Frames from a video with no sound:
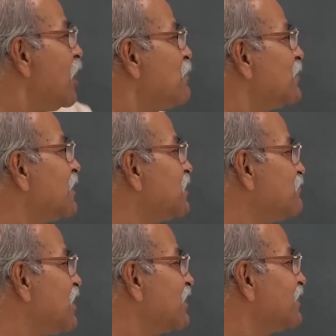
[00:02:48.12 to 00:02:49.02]
I am
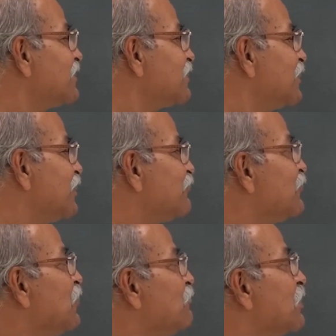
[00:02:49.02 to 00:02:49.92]
writing minus f,
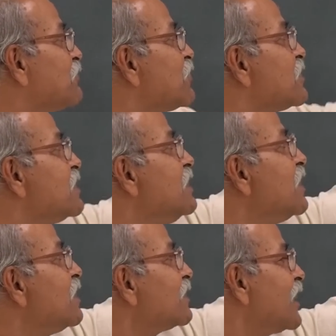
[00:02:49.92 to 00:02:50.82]
but for
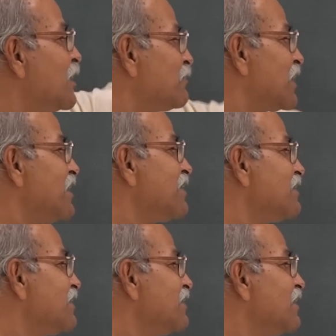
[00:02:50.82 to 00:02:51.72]
dr I am
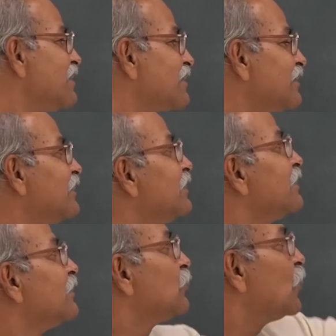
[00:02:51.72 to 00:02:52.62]
writing dr,
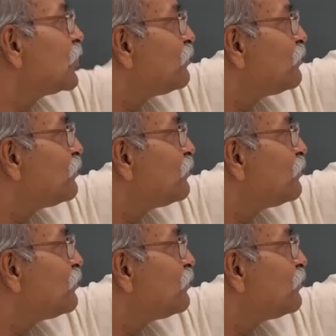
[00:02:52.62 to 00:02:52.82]
not